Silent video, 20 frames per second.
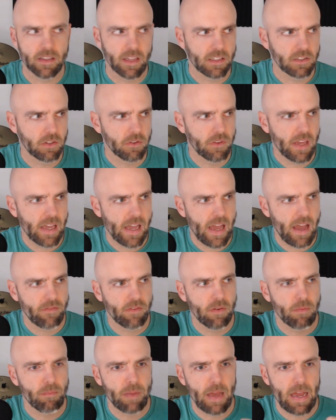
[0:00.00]
Like do they have
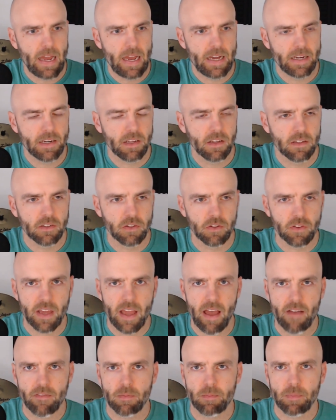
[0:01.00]
a bad
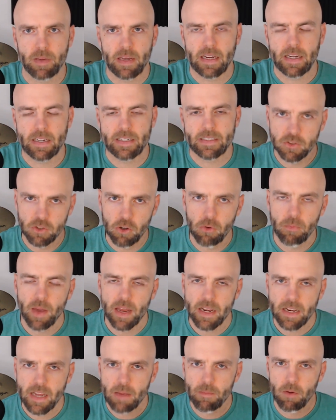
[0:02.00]

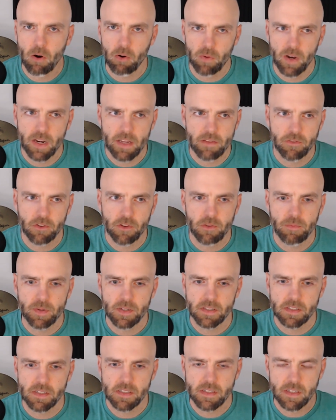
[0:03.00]
domain name already for their
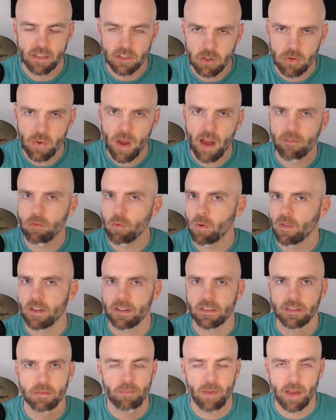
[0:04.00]
business and you have one
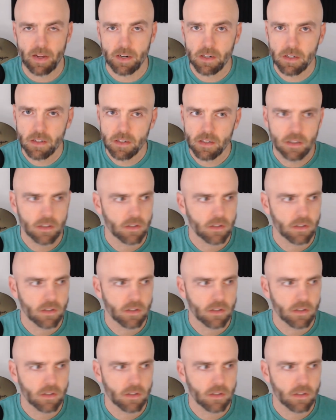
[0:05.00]
that's better?